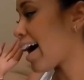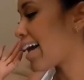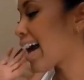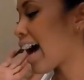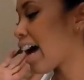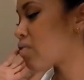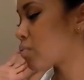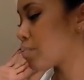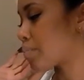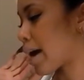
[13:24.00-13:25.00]
I have
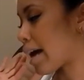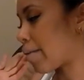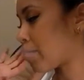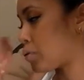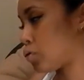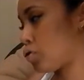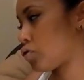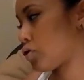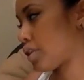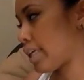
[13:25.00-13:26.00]
my
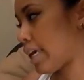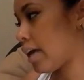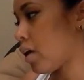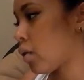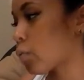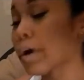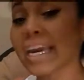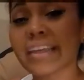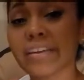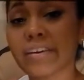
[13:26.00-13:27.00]
booster seat
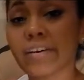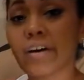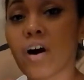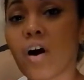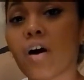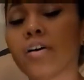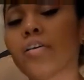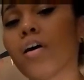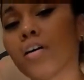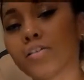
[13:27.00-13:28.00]
right here on
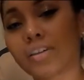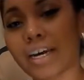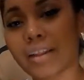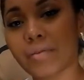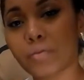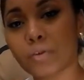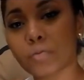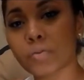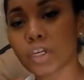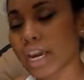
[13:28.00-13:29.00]
our dining
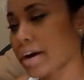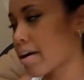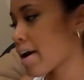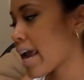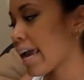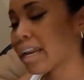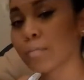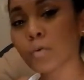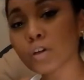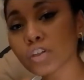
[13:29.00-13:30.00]
room chair, and
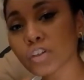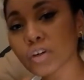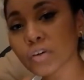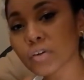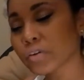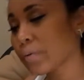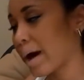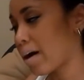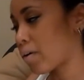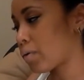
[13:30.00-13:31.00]
I'm going to show you
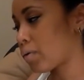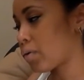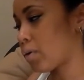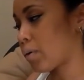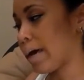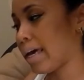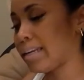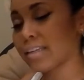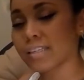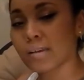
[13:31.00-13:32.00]
how you go ahead
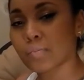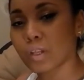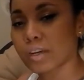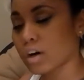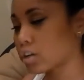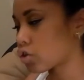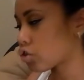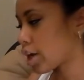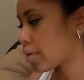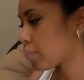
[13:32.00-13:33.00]
and assemble it on your
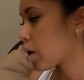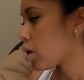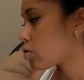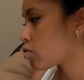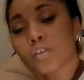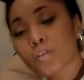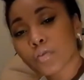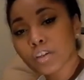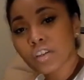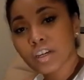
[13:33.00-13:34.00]
chair. So the
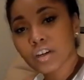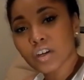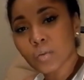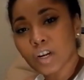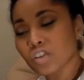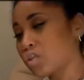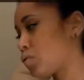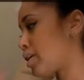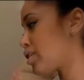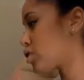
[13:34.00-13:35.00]
first thing you're going to want to
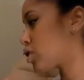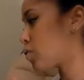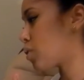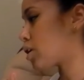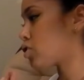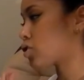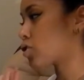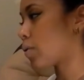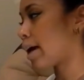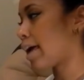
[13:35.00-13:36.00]
do is you're going to want to just
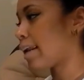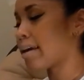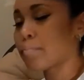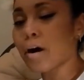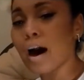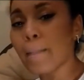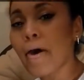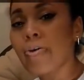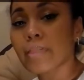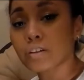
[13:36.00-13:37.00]
go ahead and
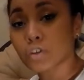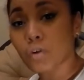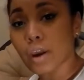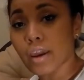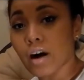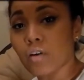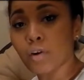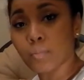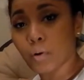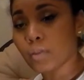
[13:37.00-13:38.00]
pop the tray off
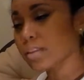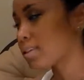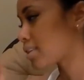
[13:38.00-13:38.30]
on both of the